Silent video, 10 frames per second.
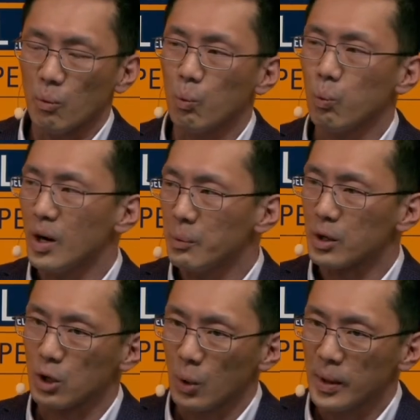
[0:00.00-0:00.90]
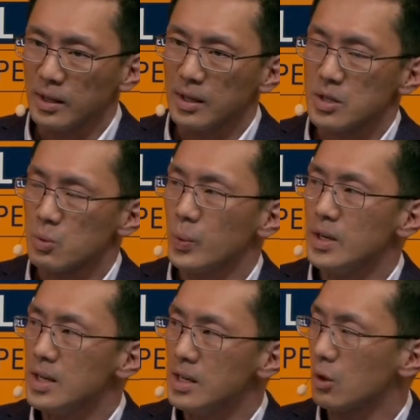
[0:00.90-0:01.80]
where we're going is we
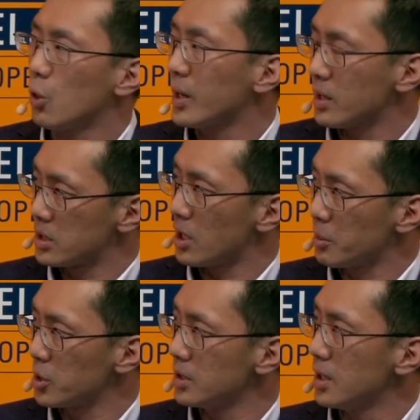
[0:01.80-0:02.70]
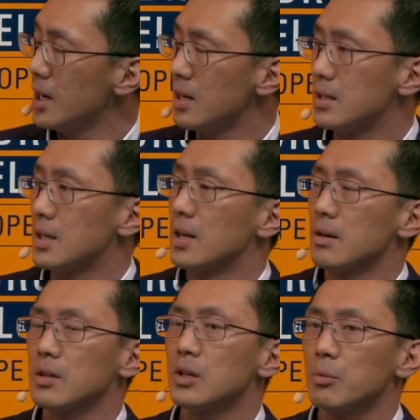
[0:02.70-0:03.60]
need quick adoption and
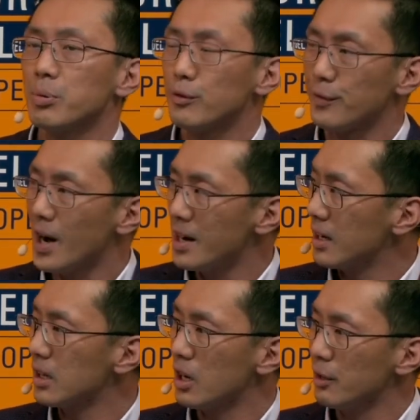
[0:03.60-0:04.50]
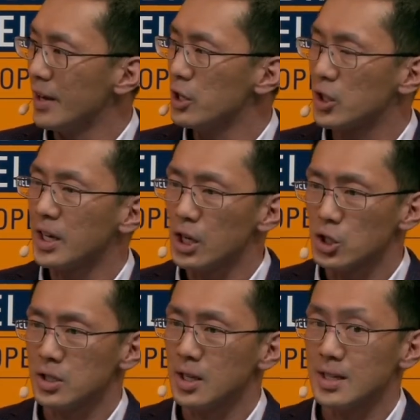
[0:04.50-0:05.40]
provide a lot of
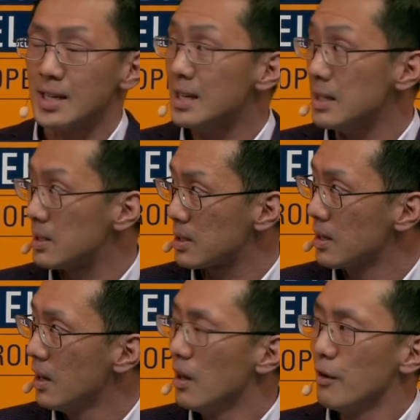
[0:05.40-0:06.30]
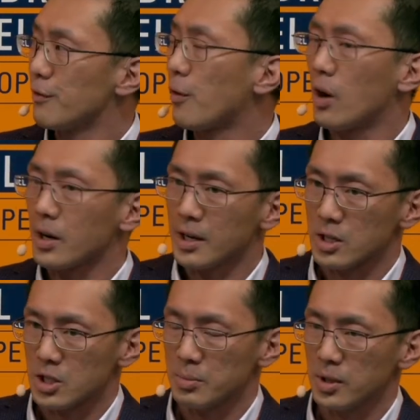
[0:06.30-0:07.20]
education and ease for our
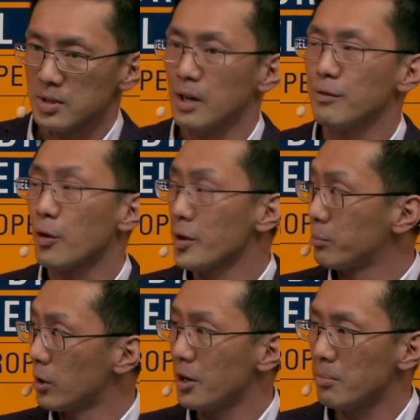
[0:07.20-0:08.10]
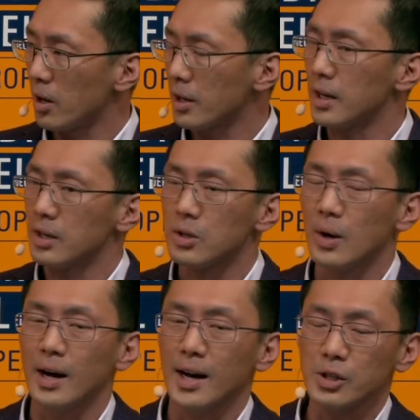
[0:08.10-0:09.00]
customers and for the broader market.
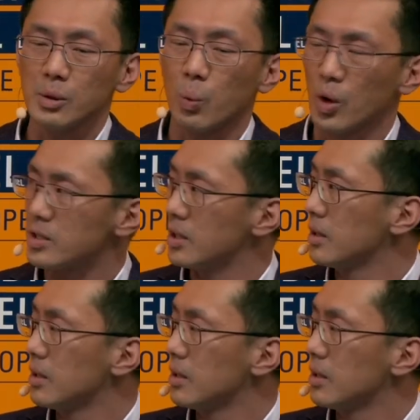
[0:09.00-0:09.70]
I actually worked in,